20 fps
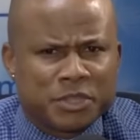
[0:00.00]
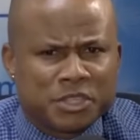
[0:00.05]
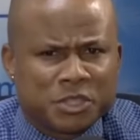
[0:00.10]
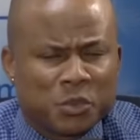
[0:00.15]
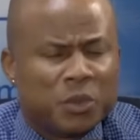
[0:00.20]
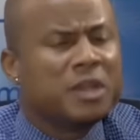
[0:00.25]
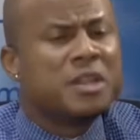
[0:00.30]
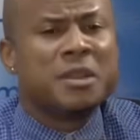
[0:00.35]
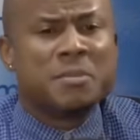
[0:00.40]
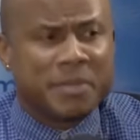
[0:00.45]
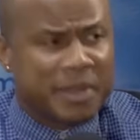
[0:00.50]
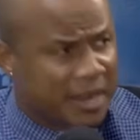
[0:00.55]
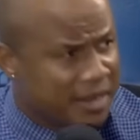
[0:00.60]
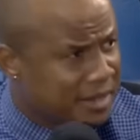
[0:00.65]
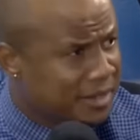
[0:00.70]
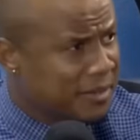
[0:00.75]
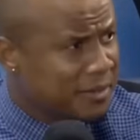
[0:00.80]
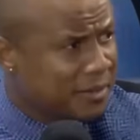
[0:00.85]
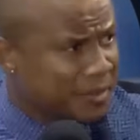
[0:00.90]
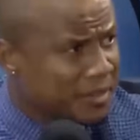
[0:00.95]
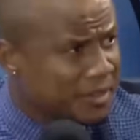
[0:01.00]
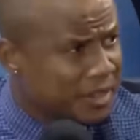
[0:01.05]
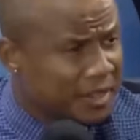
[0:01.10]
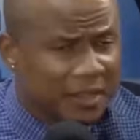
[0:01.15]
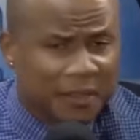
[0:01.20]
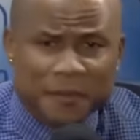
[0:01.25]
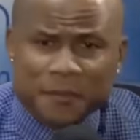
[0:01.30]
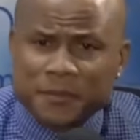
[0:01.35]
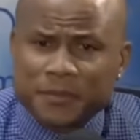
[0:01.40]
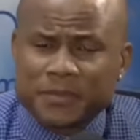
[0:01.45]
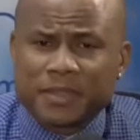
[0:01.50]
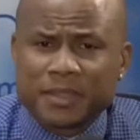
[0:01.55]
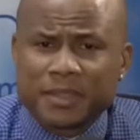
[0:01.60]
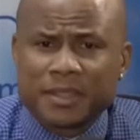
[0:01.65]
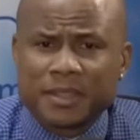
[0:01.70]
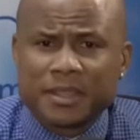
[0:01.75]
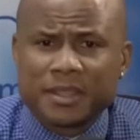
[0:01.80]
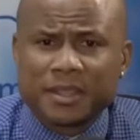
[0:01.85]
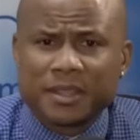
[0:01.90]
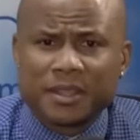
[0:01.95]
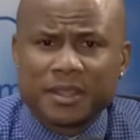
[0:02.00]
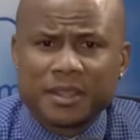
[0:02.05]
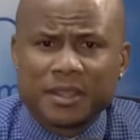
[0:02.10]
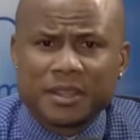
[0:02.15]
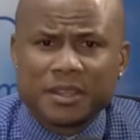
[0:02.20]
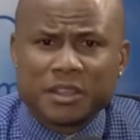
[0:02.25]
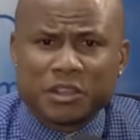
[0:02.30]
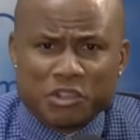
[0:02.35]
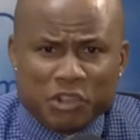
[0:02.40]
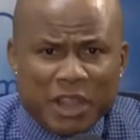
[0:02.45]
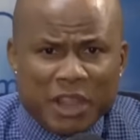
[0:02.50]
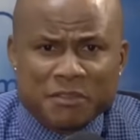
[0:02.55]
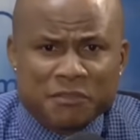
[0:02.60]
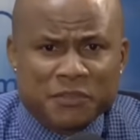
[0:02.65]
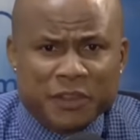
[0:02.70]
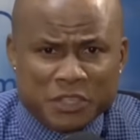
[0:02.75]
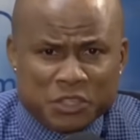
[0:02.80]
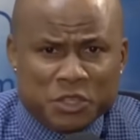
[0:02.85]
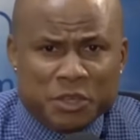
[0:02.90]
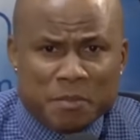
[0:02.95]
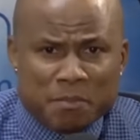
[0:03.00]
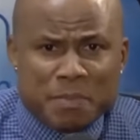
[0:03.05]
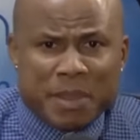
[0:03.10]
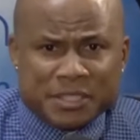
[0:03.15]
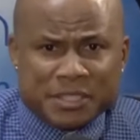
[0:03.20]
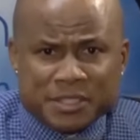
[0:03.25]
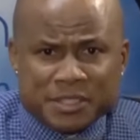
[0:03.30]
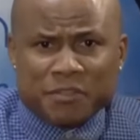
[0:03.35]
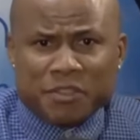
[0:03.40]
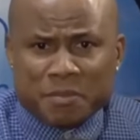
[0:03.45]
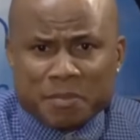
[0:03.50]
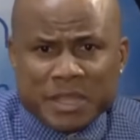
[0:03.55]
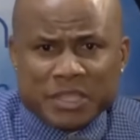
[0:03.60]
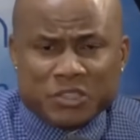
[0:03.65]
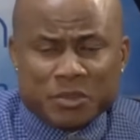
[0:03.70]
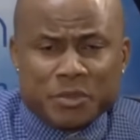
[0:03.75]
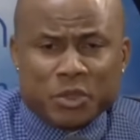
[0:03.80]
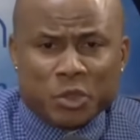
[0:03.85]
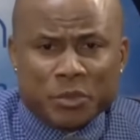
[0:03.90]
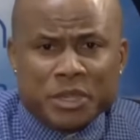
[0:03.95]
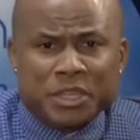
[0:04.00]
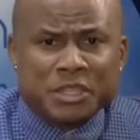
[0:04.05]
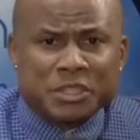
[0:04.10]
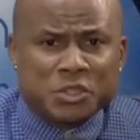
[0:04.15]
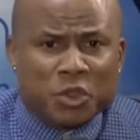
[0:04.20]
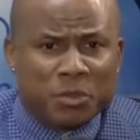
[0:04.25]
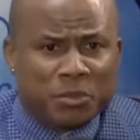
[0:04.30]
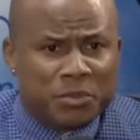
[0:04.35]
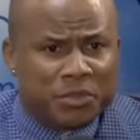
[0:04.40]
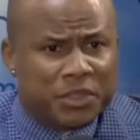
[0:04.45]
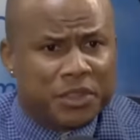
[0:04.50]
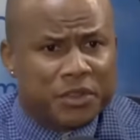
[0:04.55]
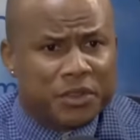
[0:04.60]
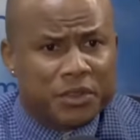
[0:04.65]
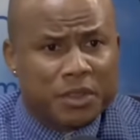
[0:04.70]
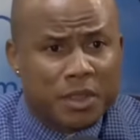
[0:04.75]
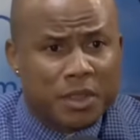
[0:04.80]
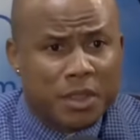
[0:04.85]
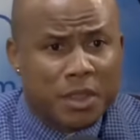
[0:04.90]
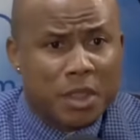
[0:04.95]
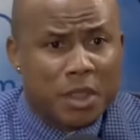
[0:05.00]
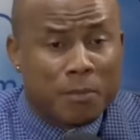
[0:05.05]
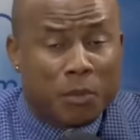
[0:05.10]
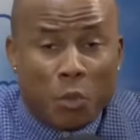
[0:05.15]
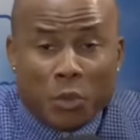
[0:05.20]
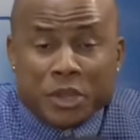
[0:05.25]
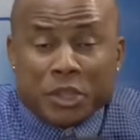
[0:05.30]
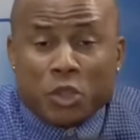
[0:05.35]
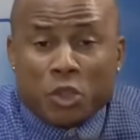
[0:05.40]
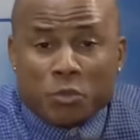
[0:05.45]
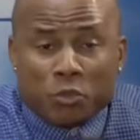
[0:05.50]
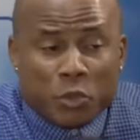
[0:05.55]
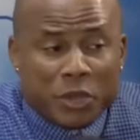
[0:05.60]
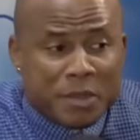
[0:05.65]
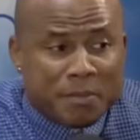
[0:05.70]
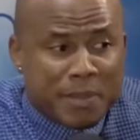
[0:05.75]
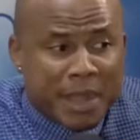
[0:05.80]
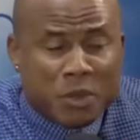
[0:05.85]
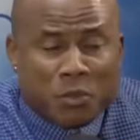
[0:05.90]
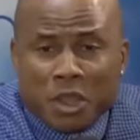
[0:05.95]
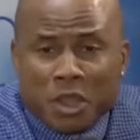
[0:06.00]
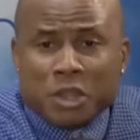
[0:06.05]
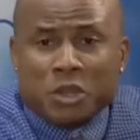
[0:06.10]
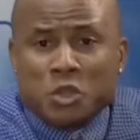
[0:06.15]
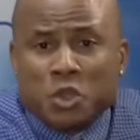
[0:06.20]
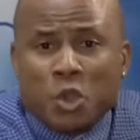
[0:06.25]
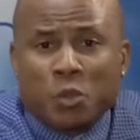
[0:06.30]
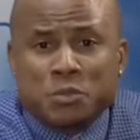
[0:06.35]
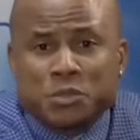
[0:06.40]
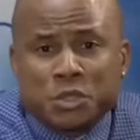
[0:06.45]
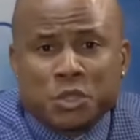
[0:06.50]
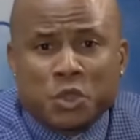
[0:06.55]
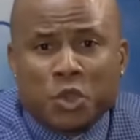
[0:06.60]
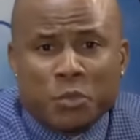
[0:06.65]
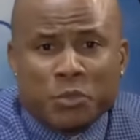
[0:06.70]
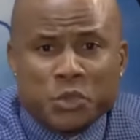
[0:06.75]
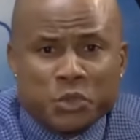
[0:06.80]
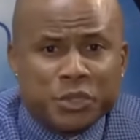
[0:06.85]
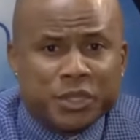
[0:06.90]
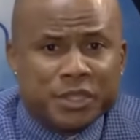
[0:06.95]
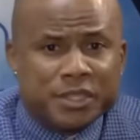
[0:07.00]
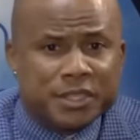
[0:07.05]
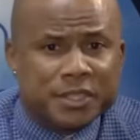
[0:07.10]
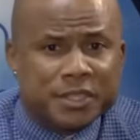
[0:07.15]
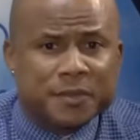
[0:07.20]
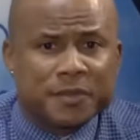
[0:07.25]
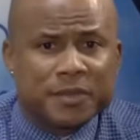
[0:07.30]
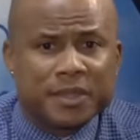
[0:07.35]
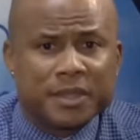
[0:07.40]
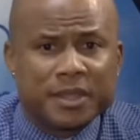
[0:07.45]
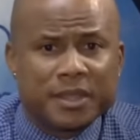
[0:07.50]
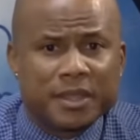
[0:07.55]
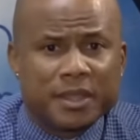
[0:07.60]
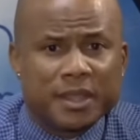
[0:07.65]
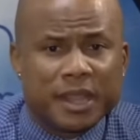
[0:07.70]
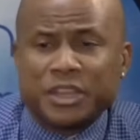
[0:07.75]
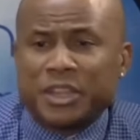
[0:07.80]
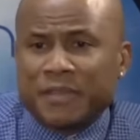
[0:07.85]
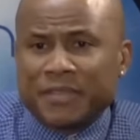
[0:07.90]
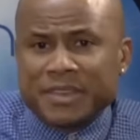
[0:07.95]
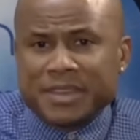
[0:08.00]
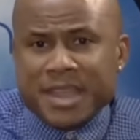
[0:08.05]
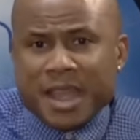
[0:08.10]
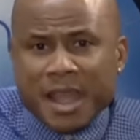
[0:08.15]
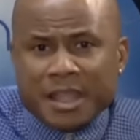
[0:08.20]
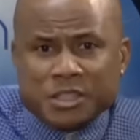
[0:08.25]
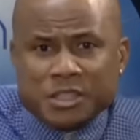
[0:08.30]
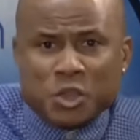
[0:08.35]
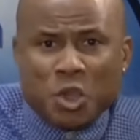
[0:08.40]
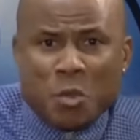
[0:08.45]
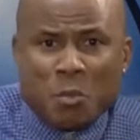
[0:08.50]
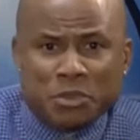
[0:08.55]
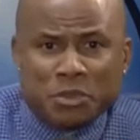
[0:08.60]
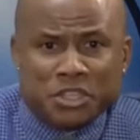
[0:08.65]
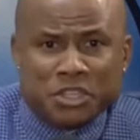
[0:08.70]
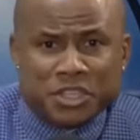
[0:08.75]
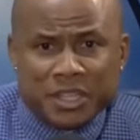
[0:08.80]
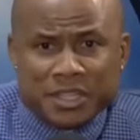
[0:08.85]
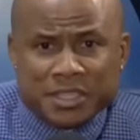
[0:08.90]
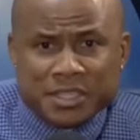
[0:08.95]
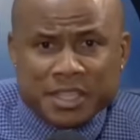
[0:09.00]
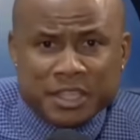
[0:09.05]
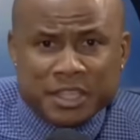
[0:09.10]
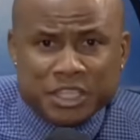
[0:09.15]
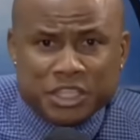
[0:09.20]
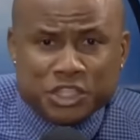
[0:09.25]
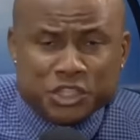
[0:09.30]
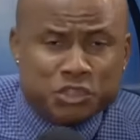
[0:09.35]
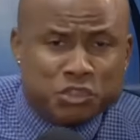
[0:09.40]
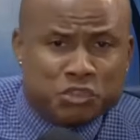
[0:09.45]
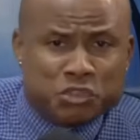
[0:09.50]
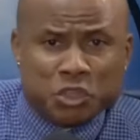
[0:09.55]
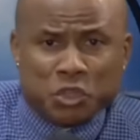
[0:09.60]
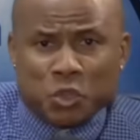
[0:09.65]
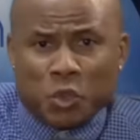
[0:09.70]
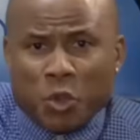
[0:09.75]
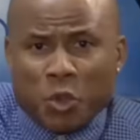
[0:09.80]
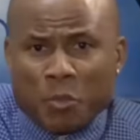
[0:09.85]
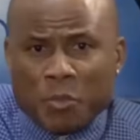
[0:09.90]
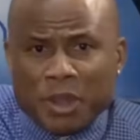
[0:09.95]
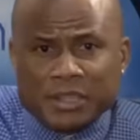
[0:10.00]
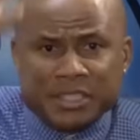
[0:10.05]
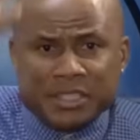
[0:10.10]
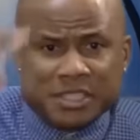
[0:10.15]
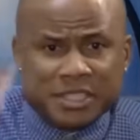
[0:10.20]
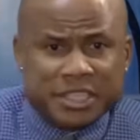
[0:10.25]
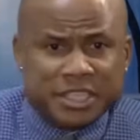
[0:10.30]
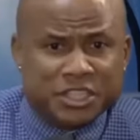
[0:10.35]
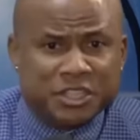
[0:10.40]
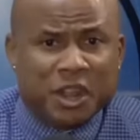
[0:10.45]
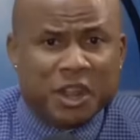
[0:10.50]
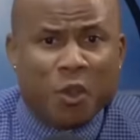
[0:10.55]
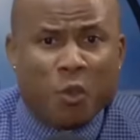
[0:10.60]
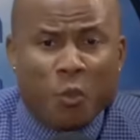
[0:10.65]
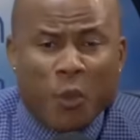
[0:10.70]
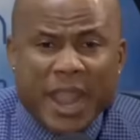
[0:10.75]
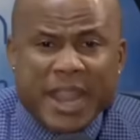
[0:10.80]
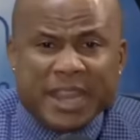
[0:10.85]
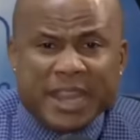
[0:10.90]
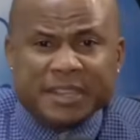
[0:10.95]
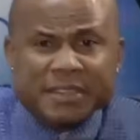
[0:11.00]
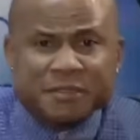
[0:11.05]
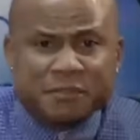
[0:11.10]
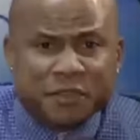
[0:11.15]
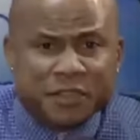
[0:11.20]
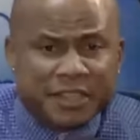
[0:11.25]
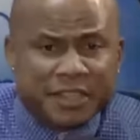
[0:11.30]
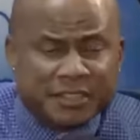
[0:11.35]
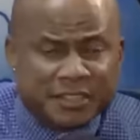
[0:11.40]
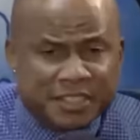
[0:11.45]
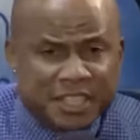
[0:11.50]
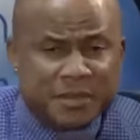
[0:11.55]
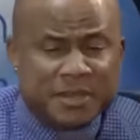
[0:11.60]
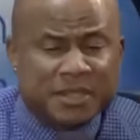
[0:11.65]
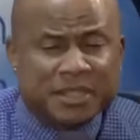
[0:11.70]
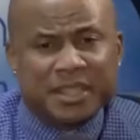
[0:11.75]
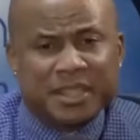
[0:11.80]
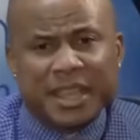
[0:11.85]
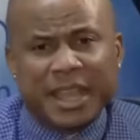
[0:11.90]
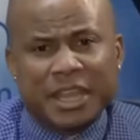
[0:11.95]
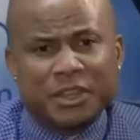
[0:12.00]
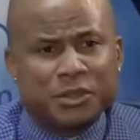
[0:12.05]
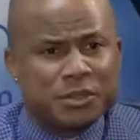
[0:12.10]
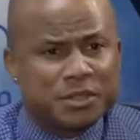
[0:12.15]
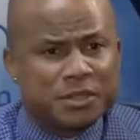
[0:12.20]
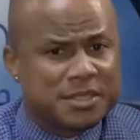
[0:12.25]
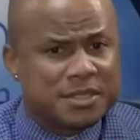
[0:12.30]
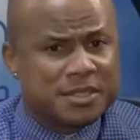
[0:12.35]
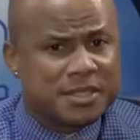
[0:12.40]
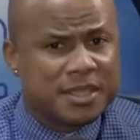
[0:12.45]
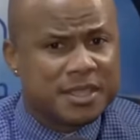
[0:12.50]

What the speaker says: One of them night there, yeah? The grand final, so the best of the communities come there. But when the bandwagon comes to the community, and you have the dance competitions and the children go up on stage and are whining for the entertainment of the adults,